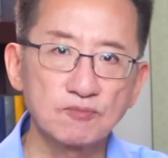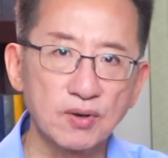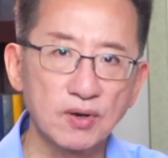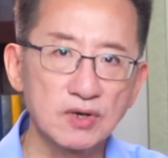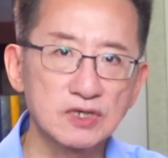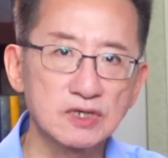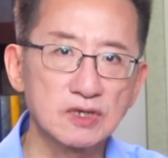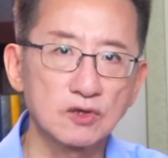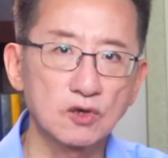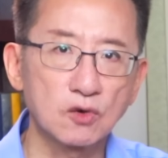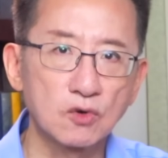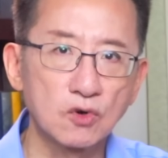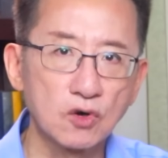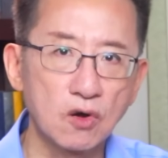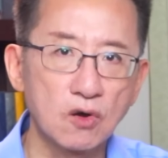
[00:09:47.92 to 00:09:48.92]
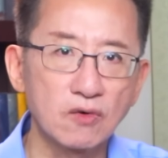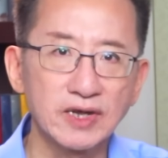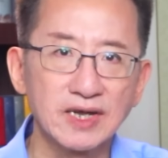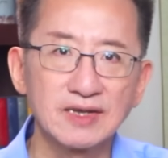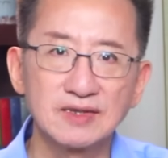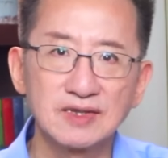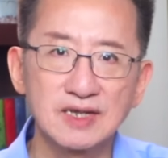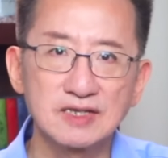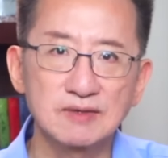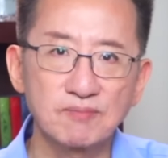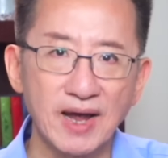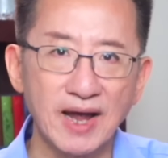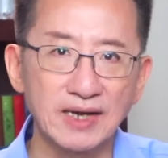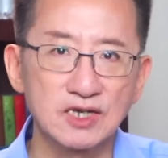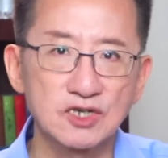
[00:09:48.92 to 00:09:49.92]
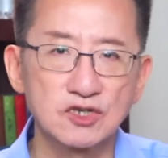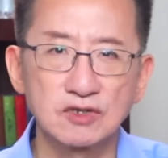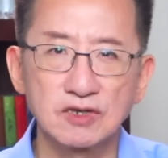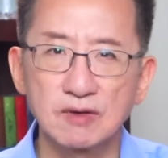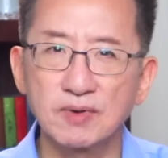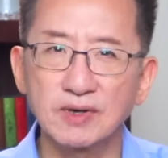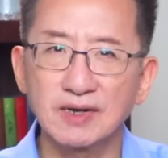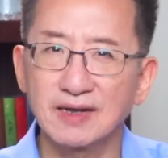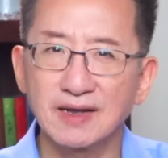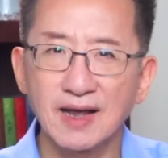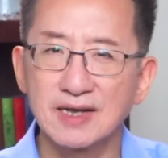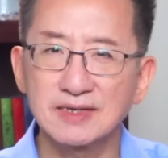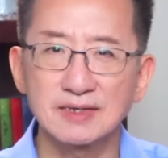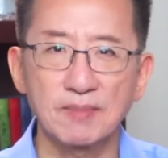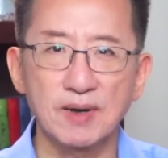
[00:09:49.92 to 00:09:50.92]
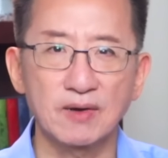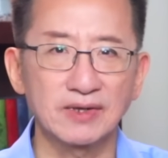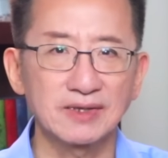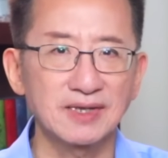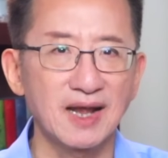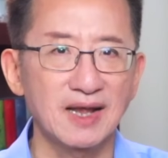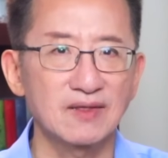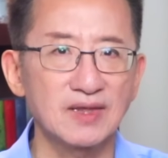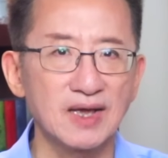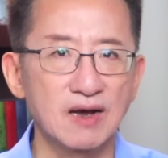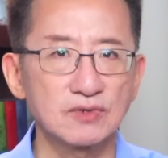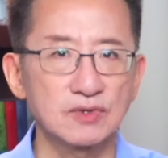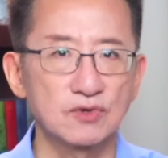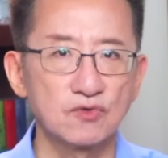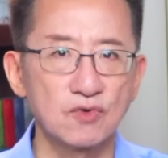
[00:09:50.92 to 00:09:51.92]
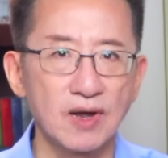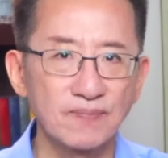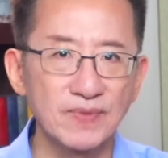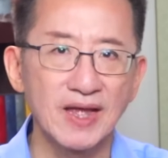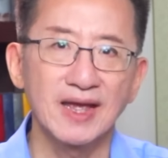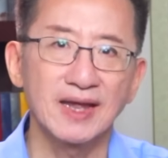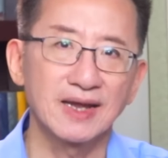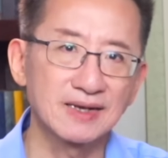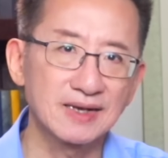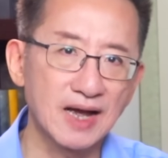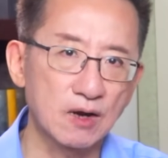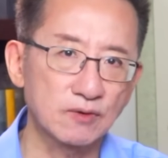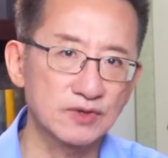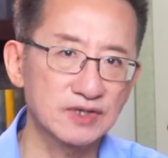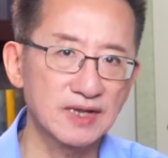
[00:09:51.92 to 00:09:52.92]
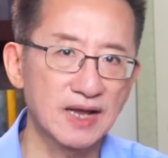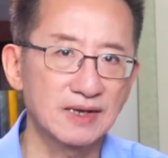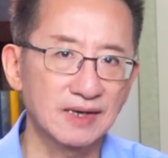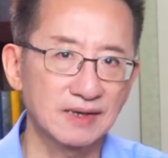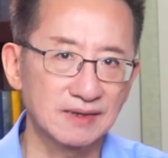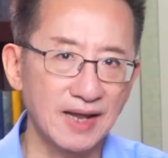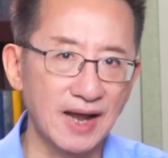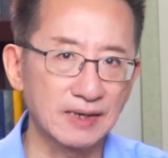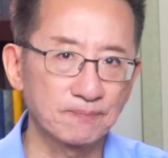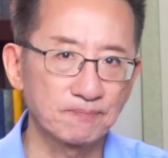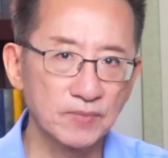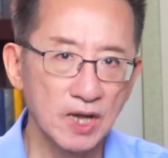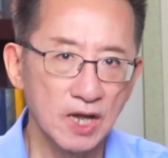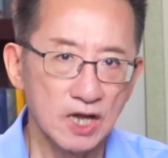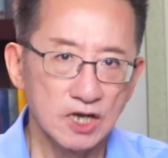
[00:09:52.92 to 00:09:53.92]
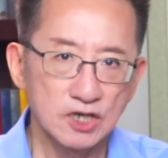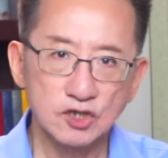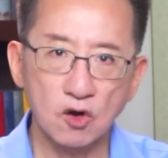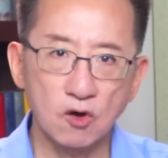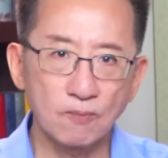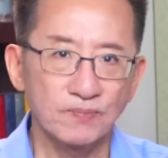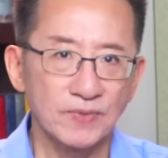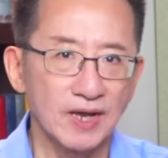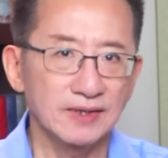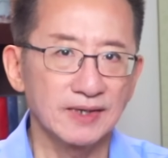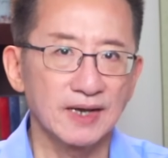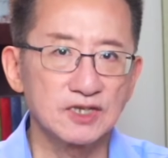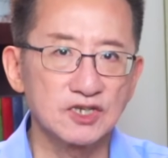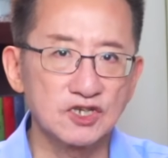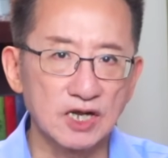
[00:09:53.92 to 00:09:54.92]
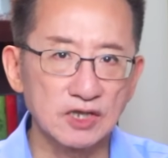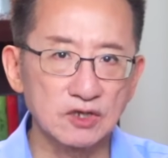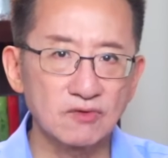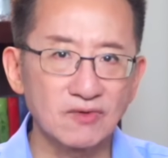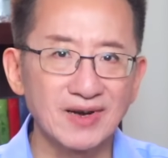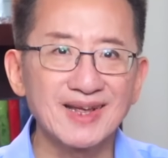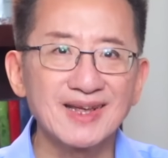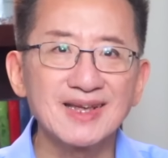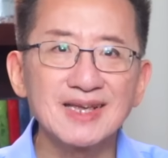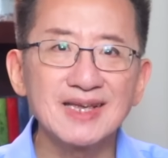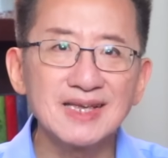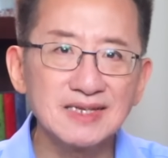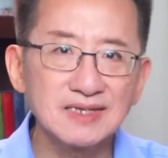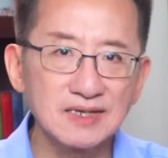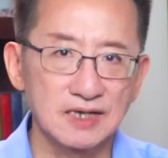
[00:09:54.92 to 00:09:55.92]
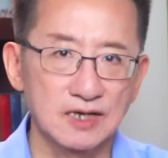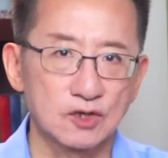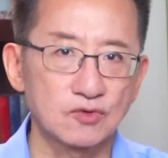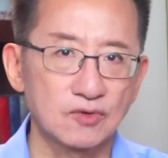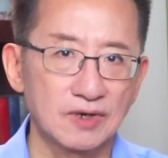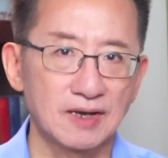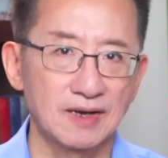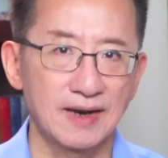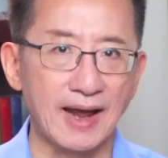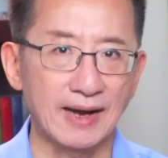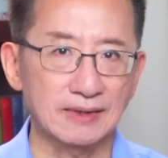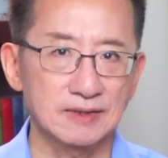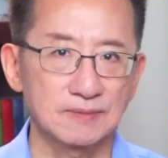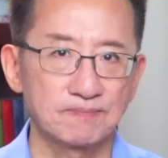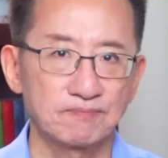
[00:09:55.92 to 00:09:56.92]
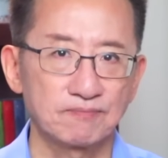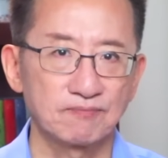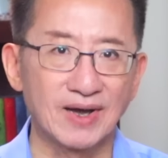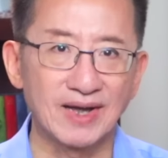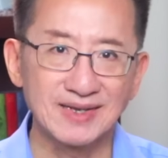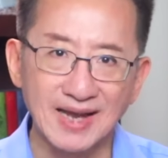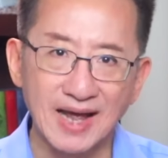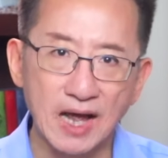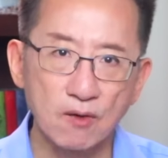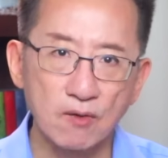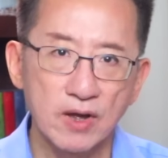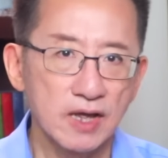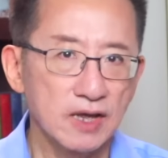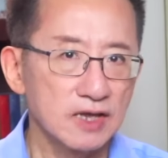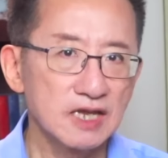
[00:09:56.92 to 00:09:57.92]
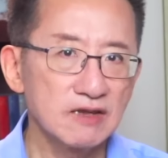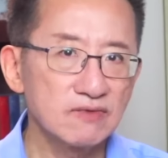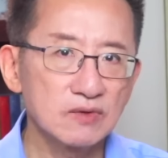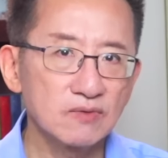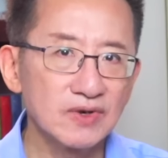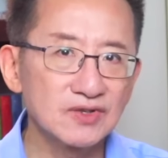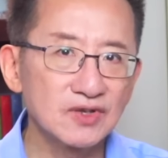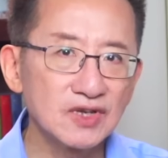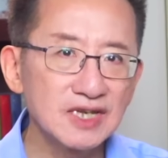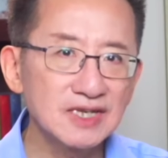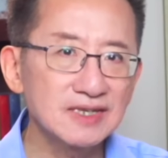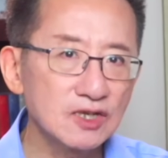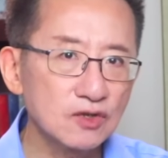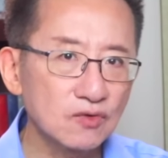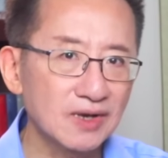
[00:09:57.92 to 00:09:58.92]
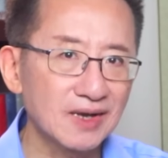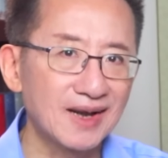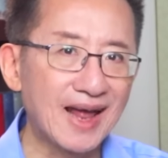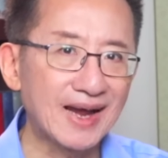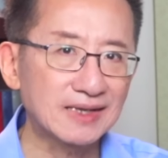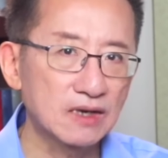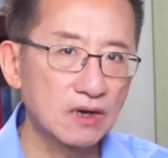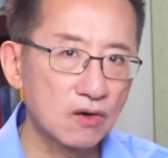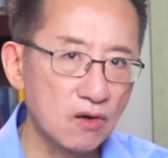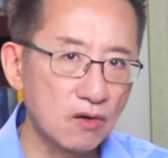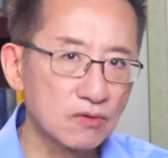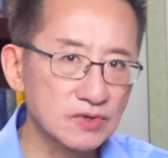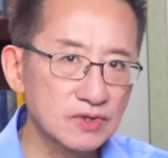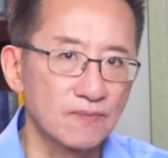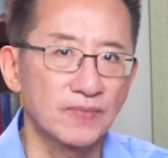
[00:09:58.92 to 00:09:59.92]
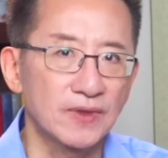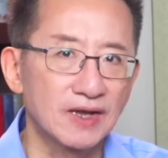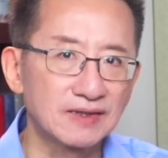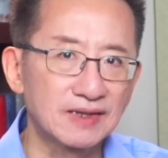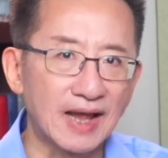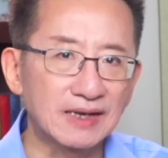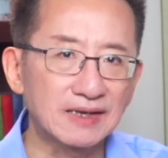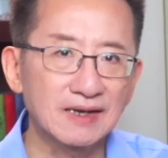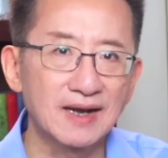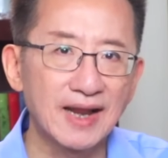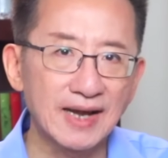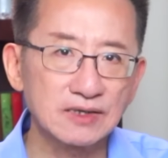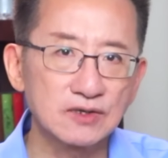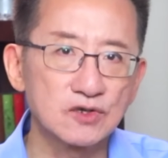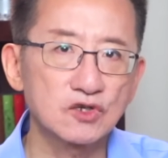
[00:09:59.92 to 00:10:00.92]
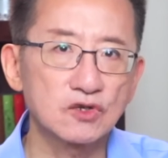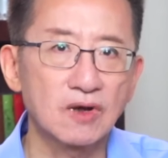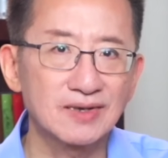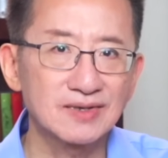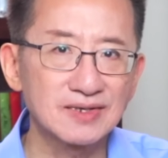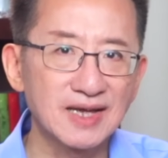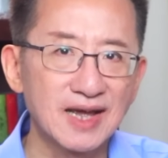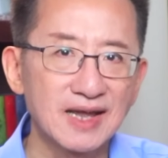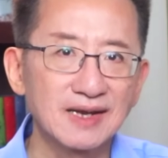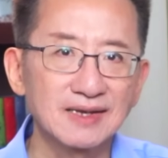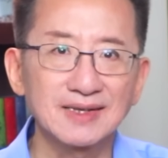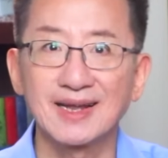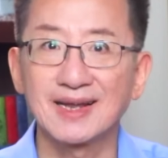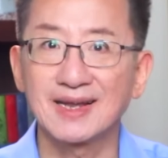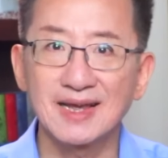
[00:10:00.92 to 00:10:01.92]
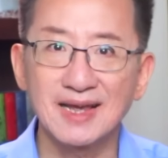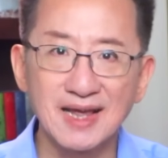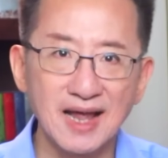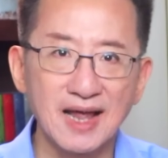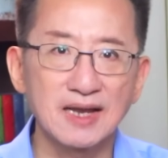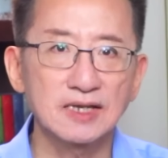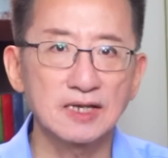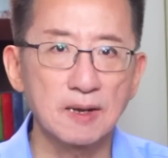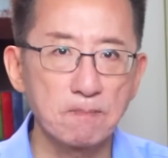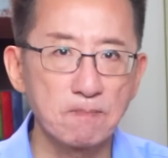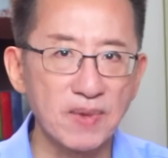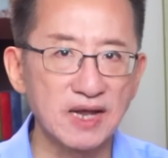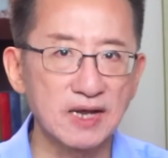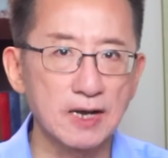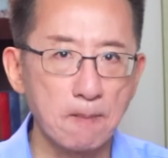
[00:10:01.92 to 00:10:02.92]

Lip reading: personal loan in this package typically has about 10,000 yuan in outstanding debt. So they are generally easier to collect. But now, even with easy to collect loans, the debt collectors are saying they can't make